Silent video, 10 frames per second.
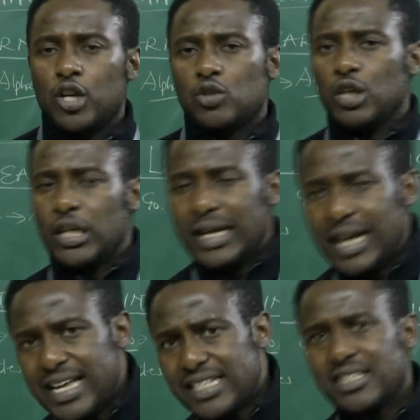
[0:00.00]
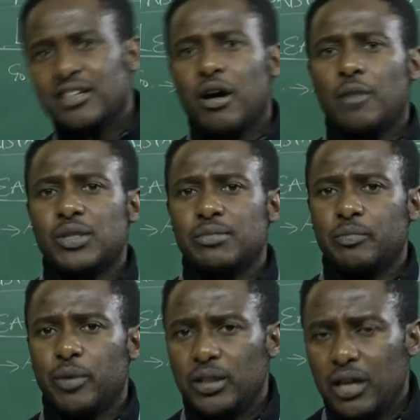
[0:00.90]
So it learns the
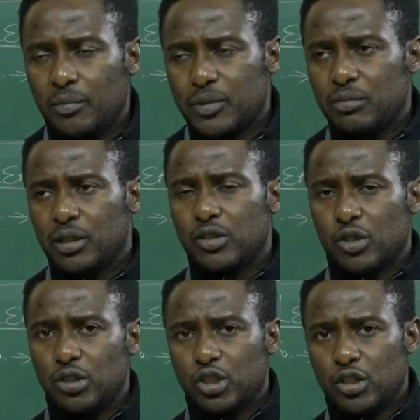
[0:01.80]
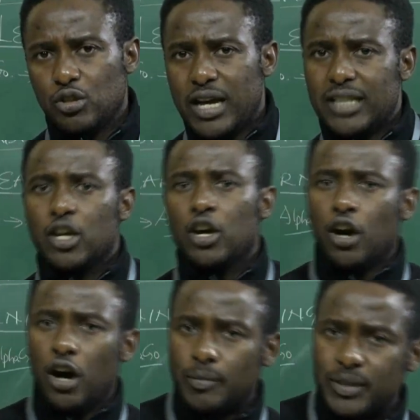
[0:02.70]
optimal solution to
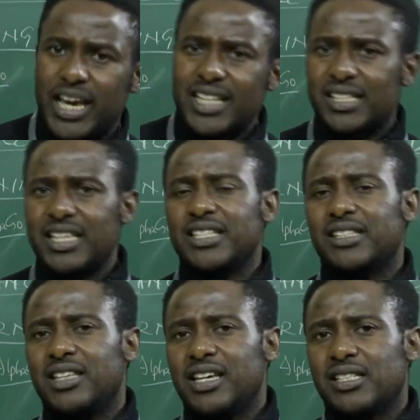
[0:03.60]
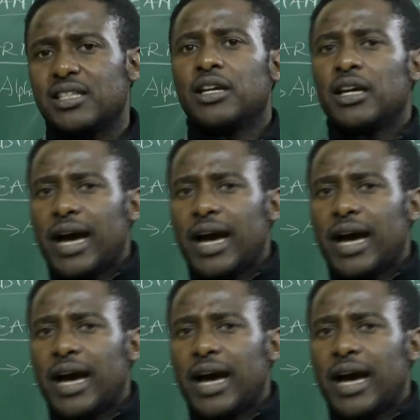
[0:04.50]
that, updates its state,